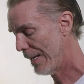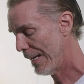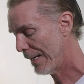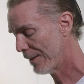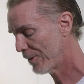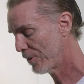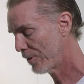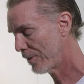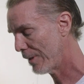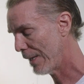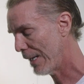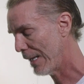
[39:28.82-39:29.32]

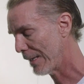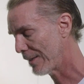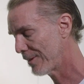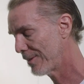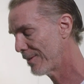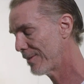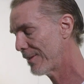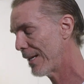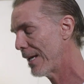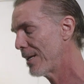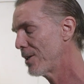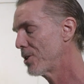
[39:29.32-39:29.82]

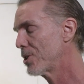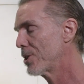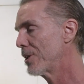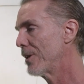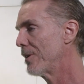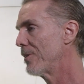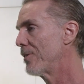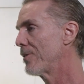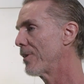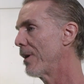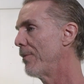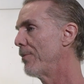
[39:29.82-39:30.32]

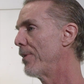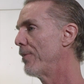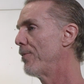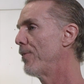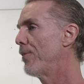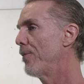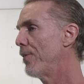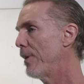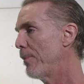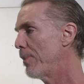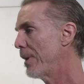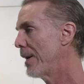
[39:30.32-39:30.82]
extensions of the
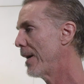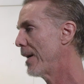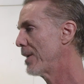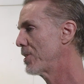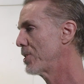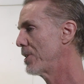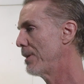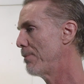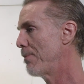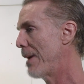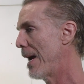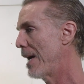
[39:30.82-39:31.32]

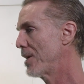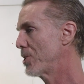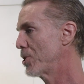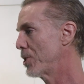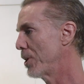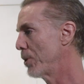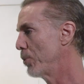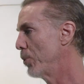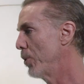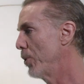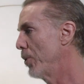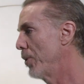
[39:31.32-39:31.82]
Fibonacci
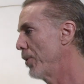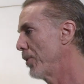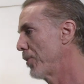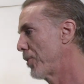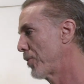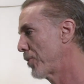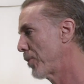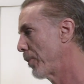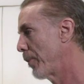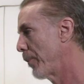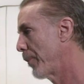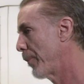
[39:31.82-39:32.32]
matching
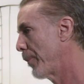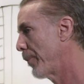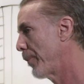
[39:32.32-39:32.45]
rules.